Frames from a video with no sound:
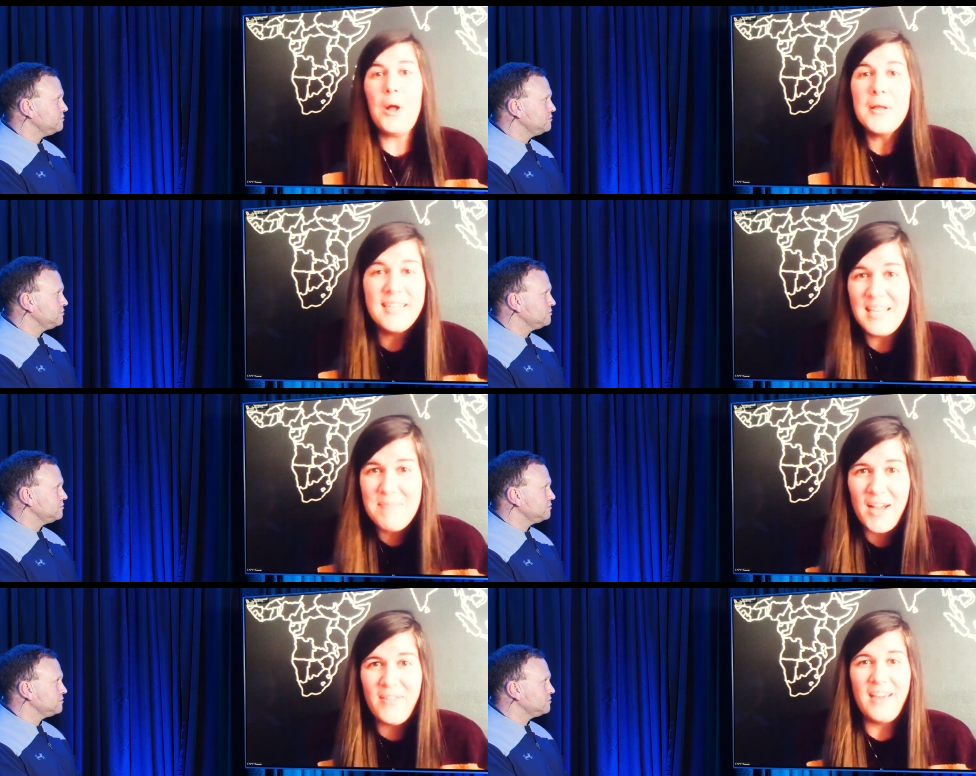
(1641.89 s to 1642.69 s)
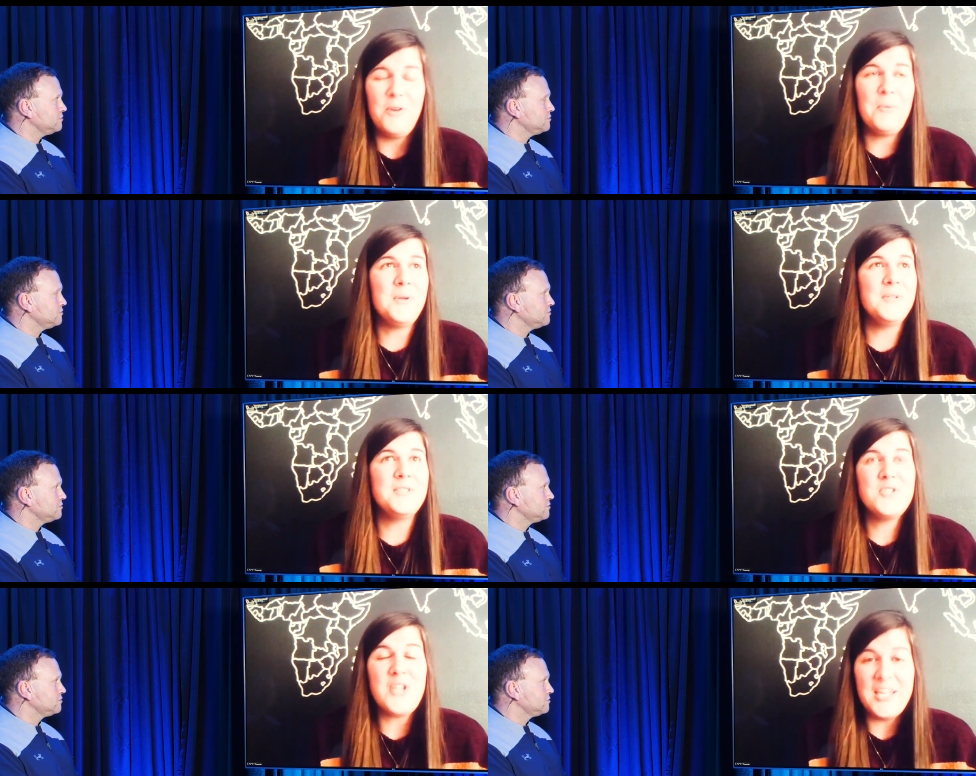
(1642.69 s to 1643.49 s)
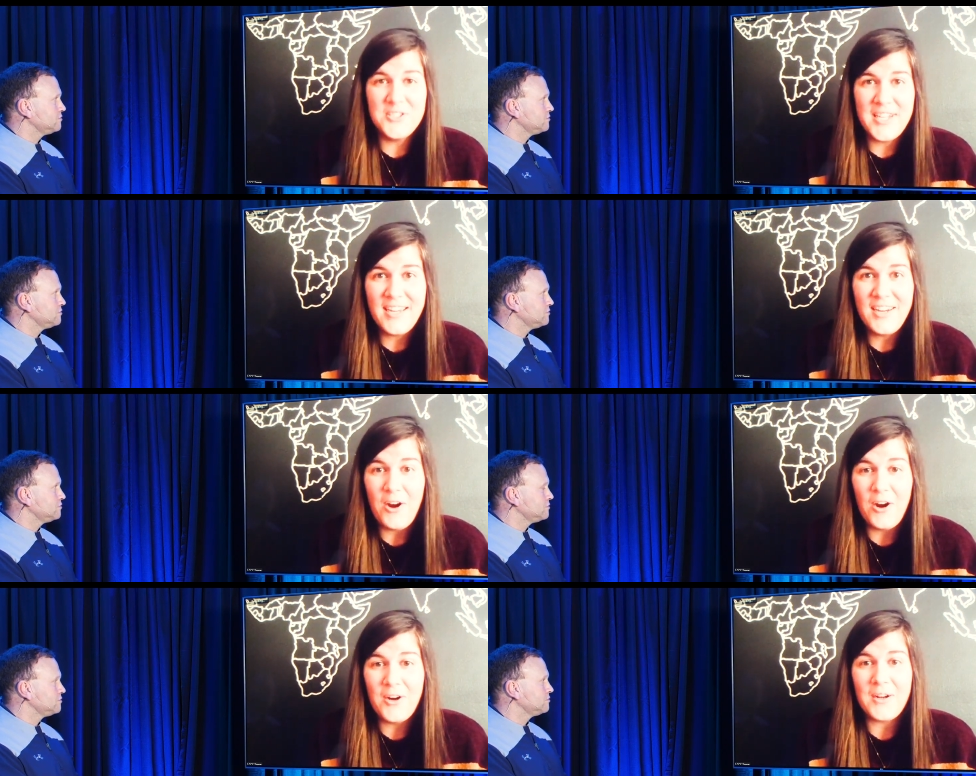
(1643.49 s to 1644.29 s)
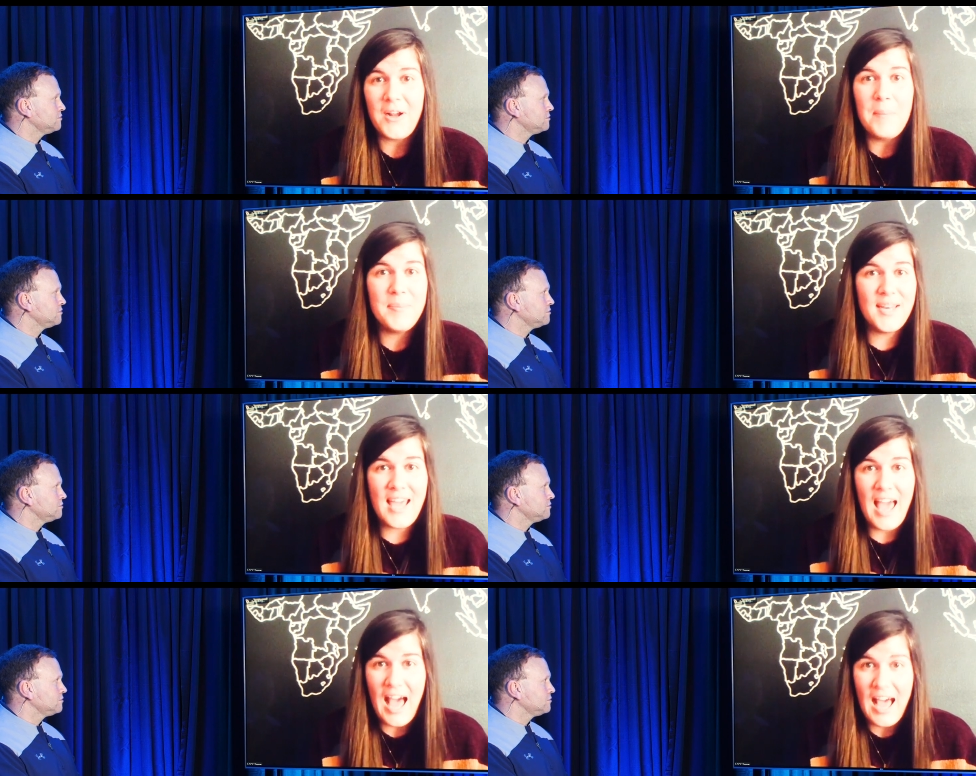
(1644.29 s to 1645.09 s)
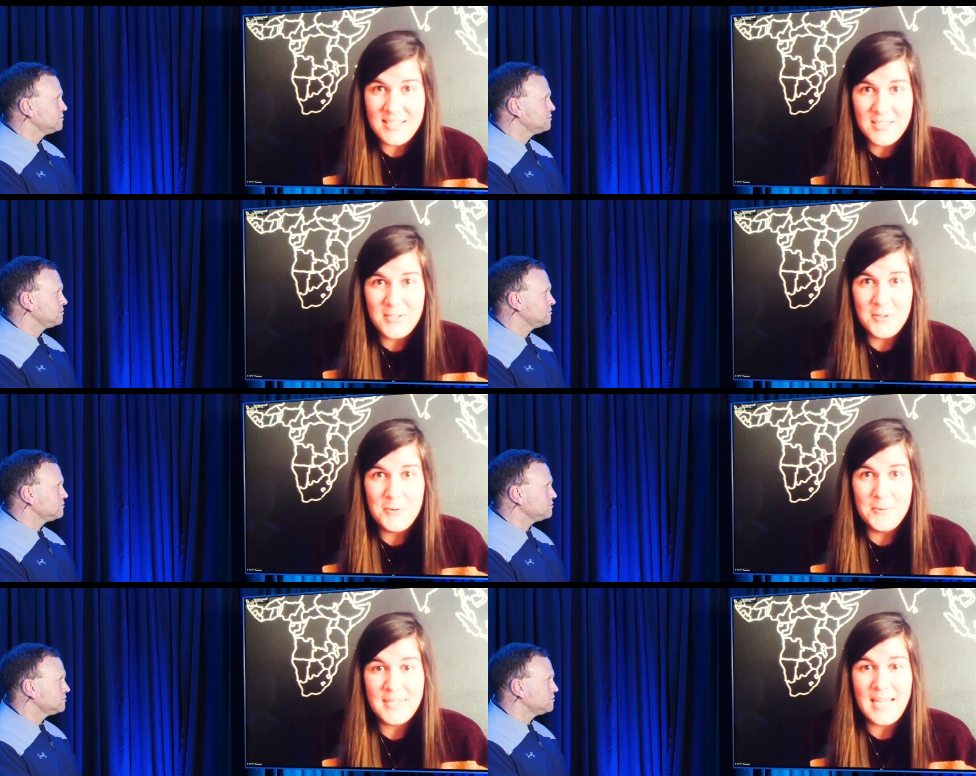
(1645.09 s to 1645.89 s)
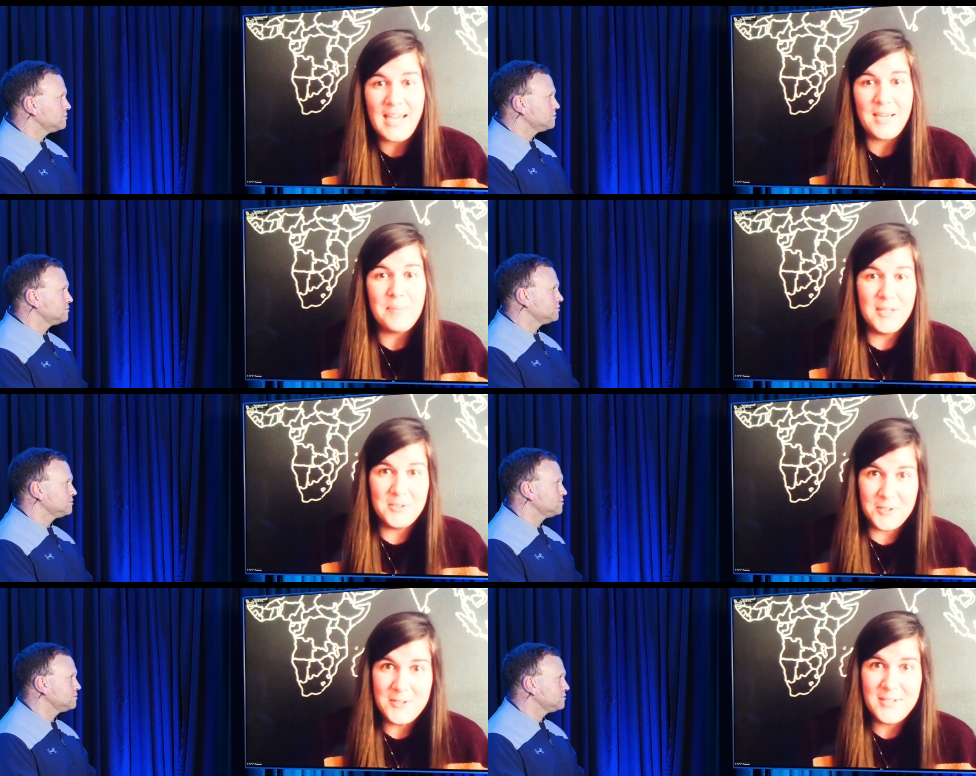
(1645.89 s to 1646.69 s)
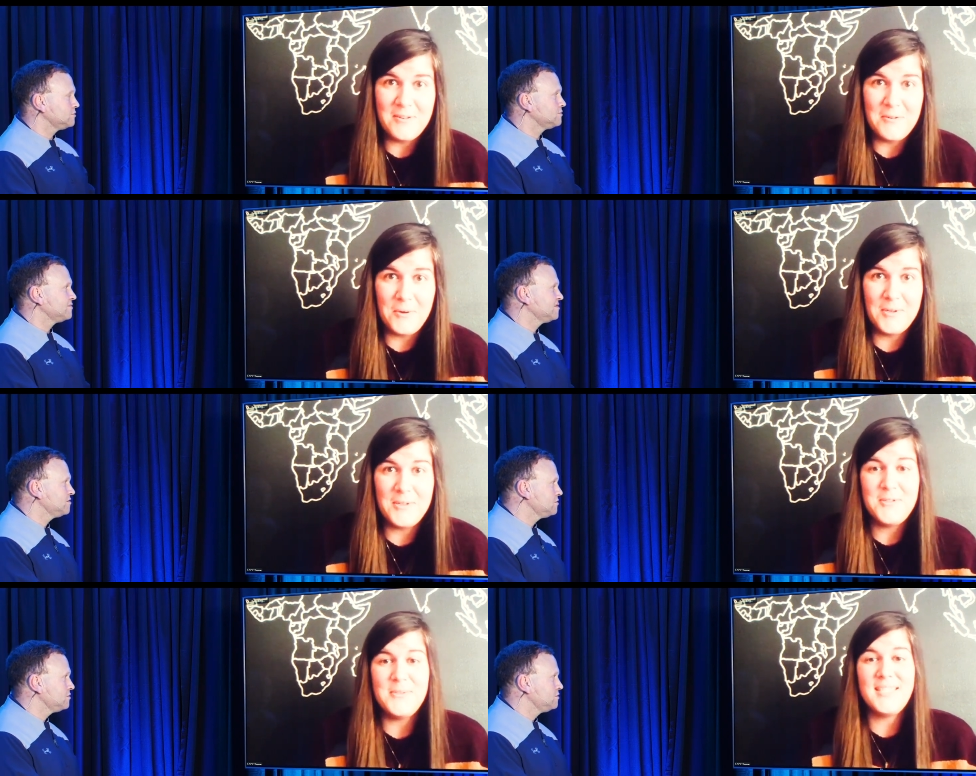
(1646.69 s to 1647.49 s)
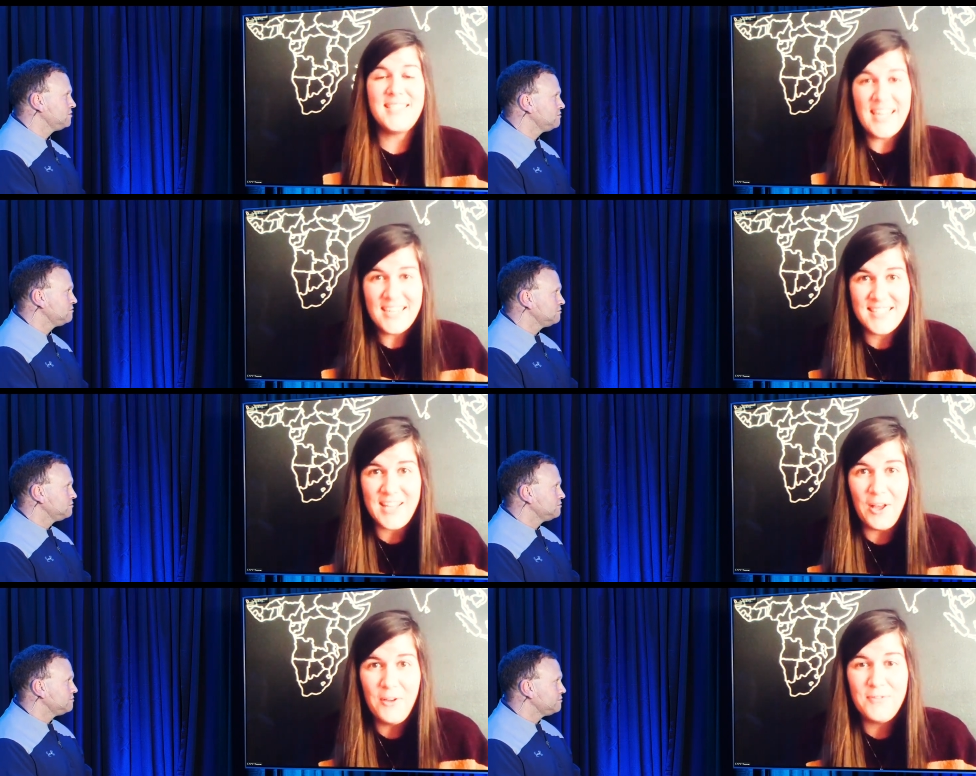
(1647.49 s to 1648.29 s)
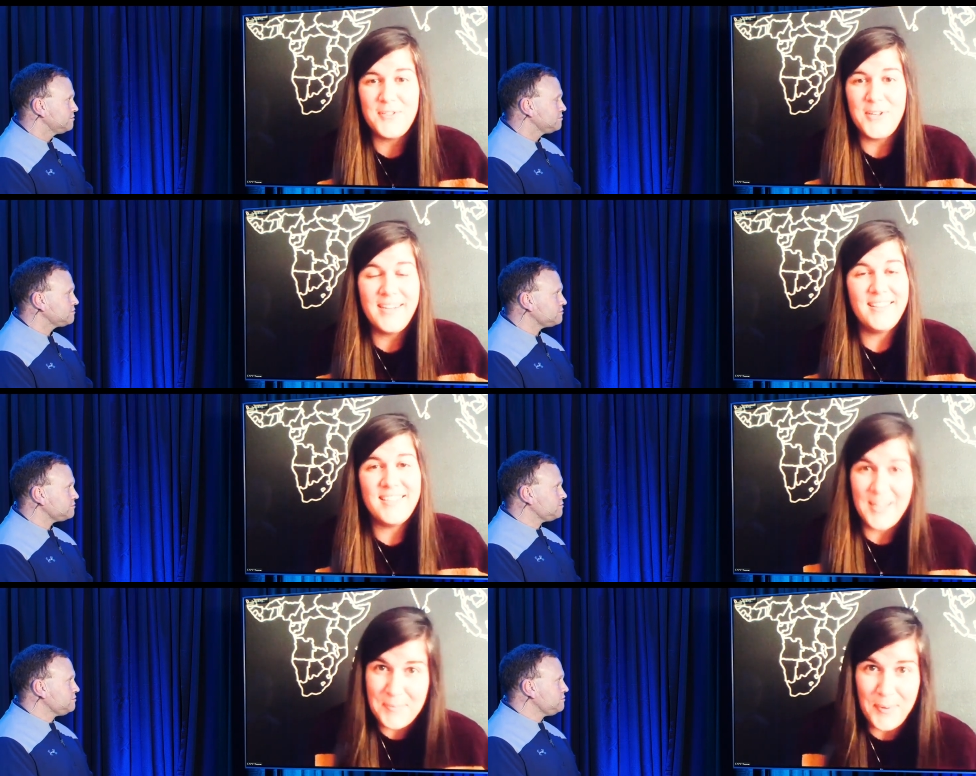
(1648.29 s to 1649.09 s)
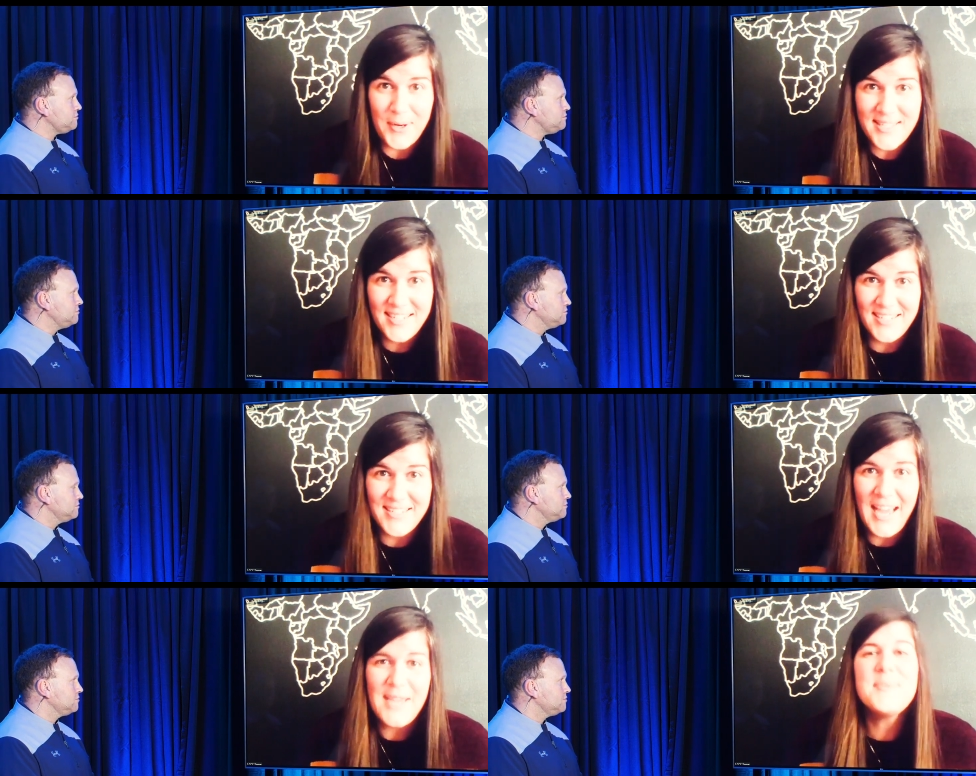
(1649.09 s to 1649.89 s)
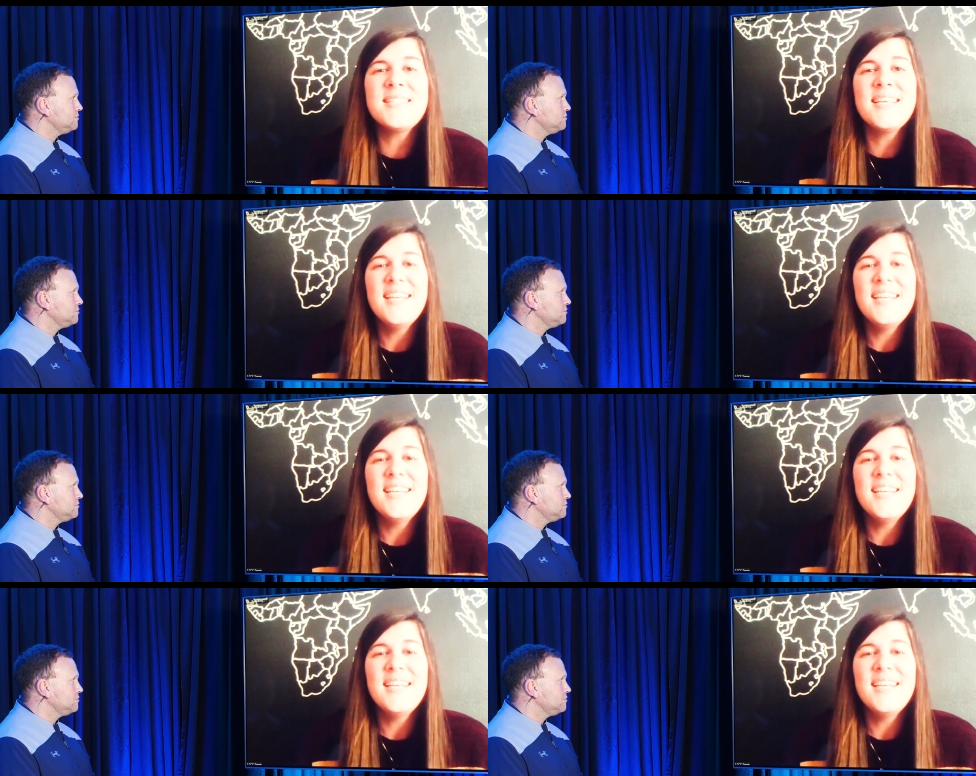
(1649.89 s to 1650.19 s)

Speaker 1: and an email that our world is changing. Our company has to take measures in order to sustain itself during these unprecedented times.